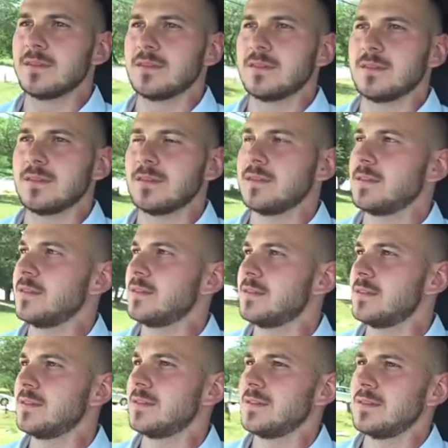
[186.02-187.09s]

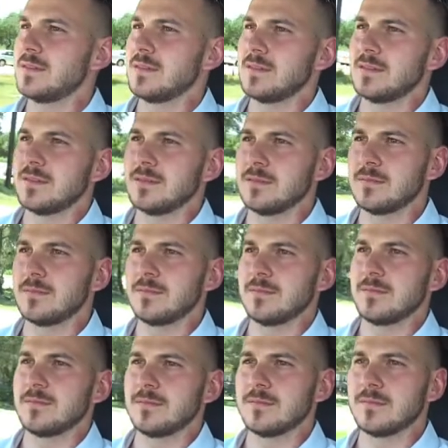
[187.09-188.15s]

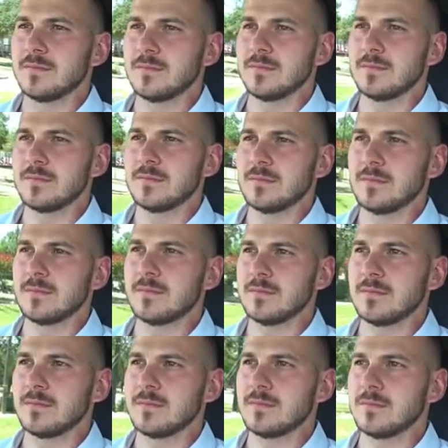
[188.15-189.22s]

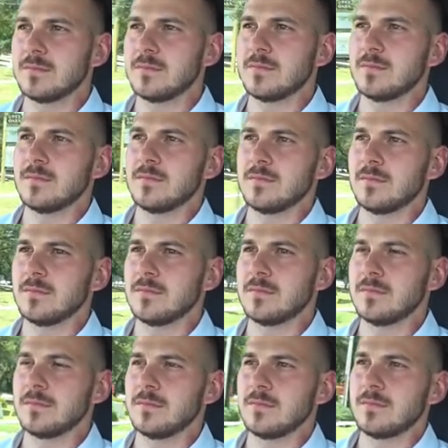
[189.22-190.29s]

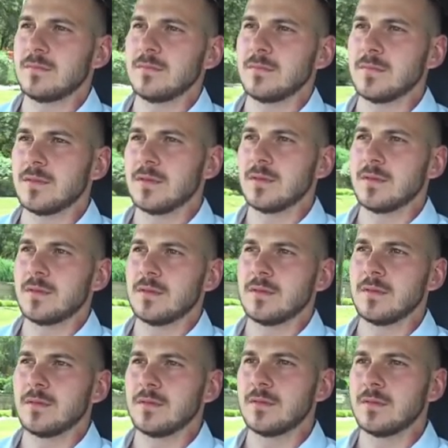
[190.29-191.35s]

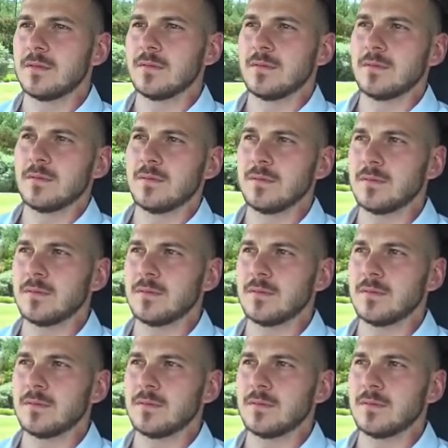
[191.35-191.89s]
(not speaking)